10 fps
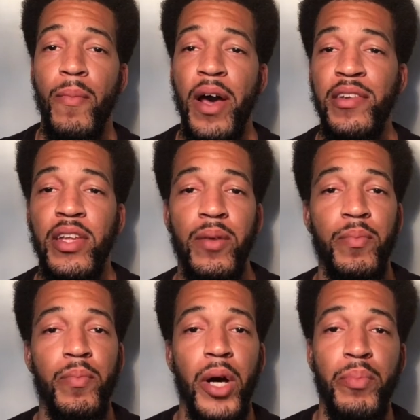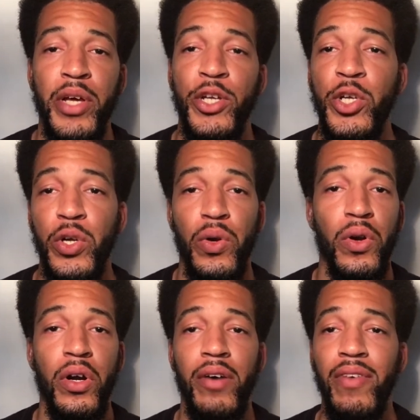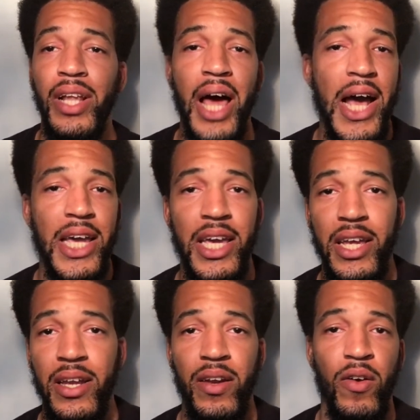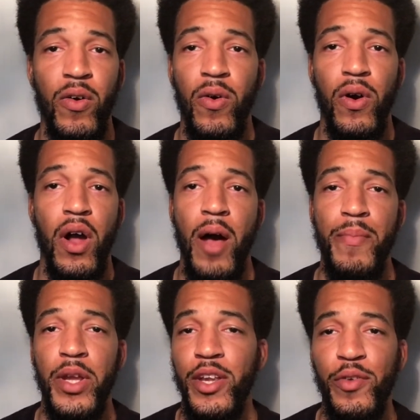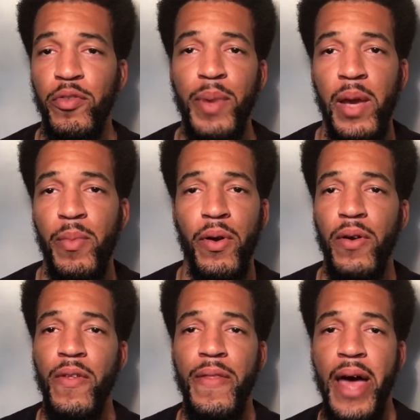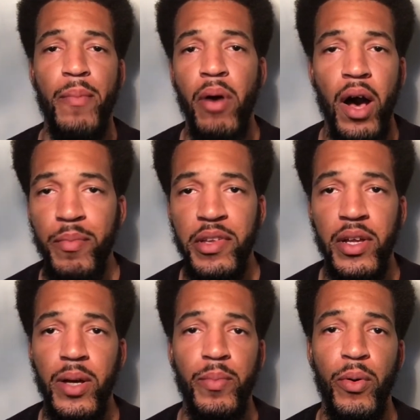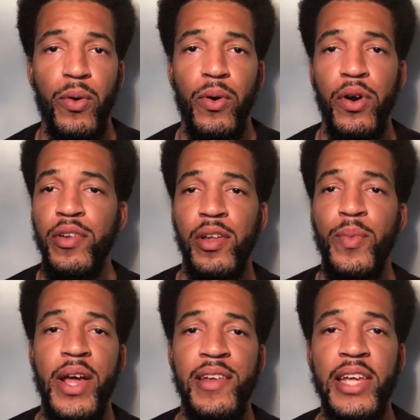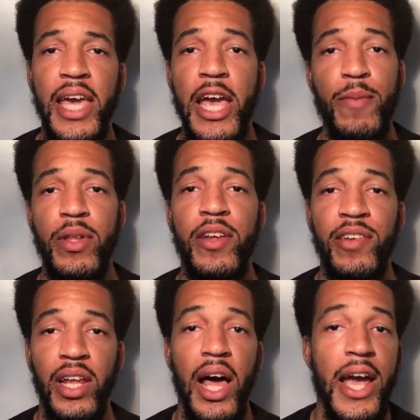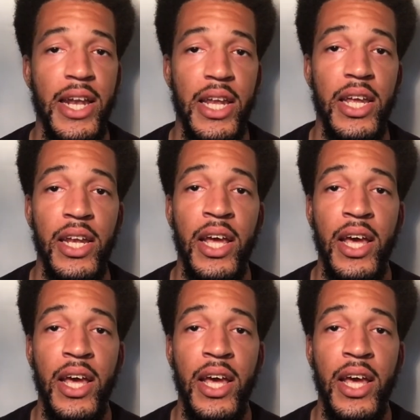I see a picture of a lion, or I'm in a newspaper and then that pops up, or someone has a game and there's a lion in it.